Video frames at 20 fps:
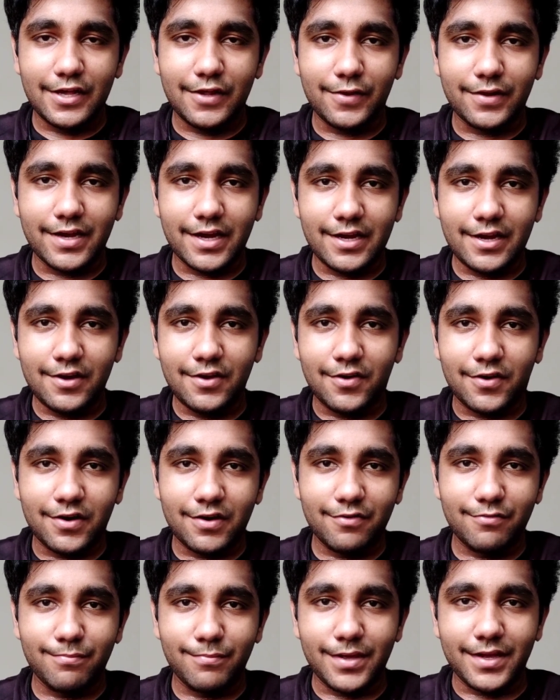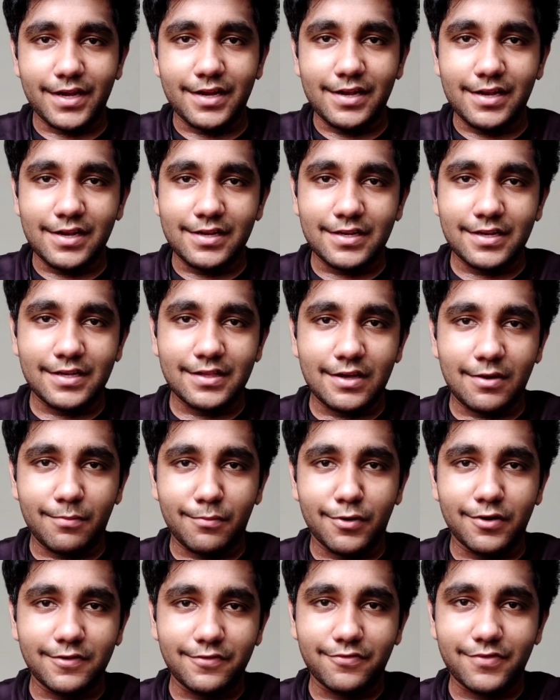you'll get a lot of mingling
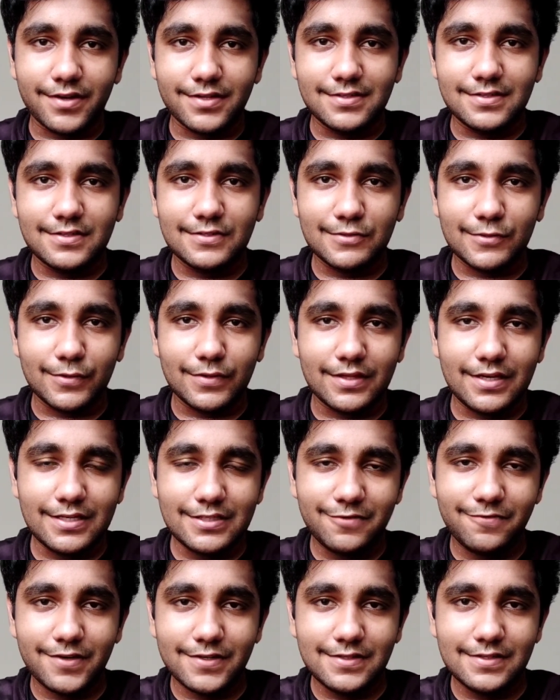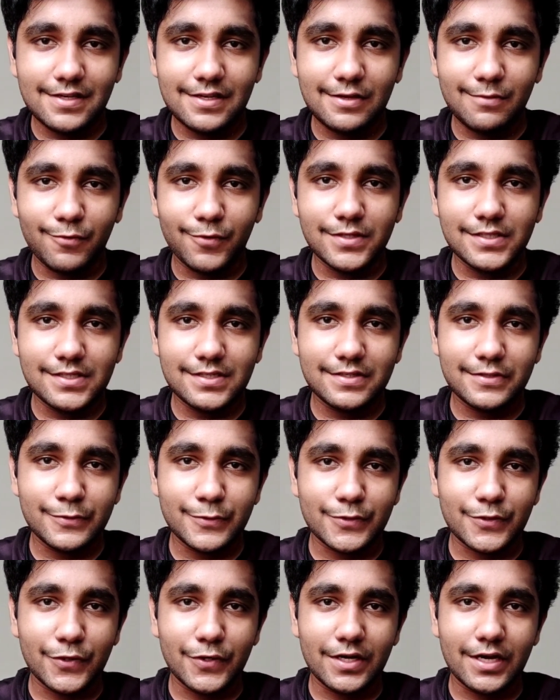among friends. So these friends are the ones
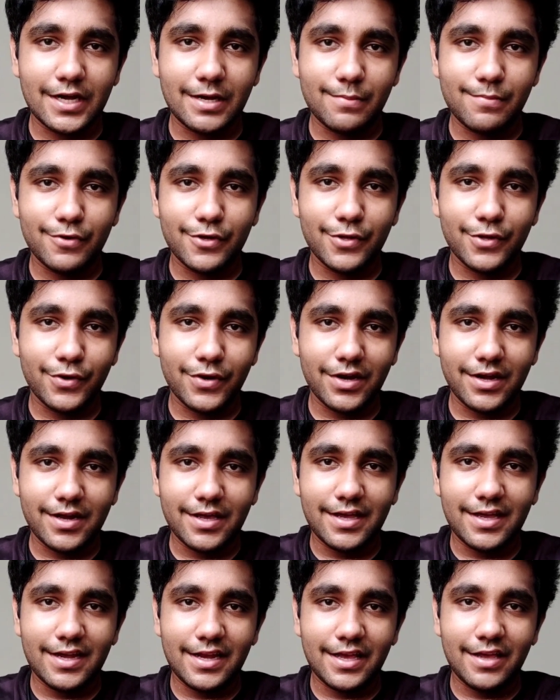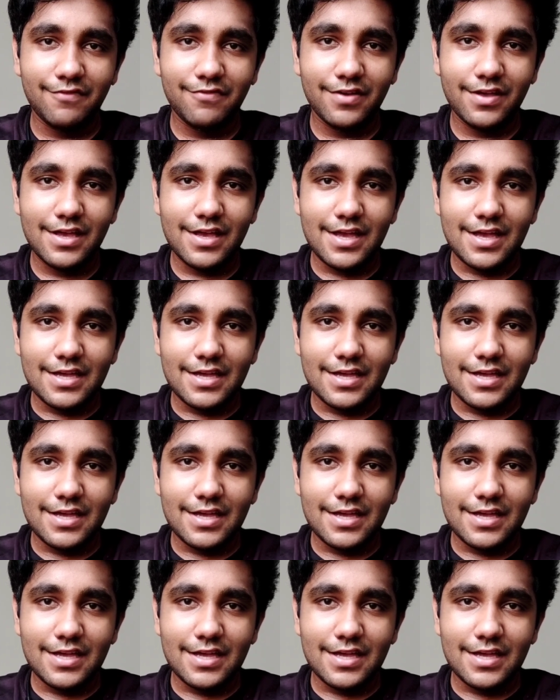who's going to come through your entire life.